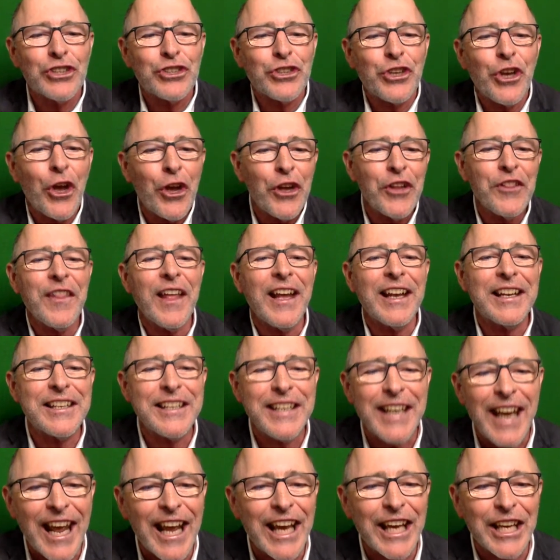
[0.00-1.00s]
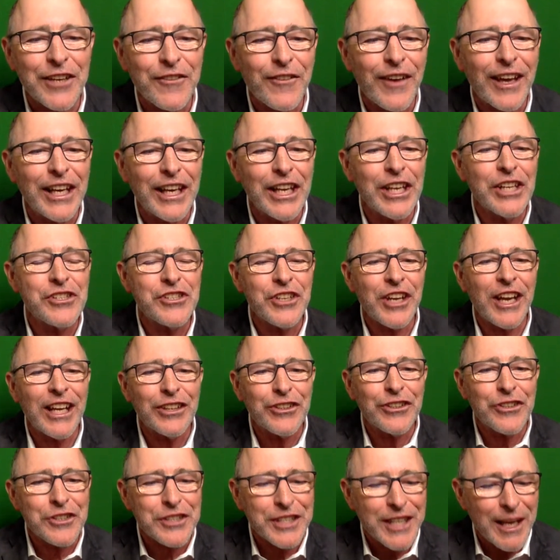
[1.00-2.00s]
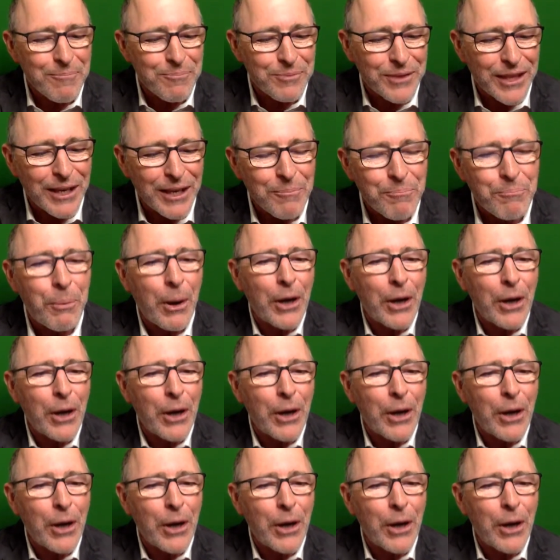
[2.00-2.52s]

Turn that negative energy into something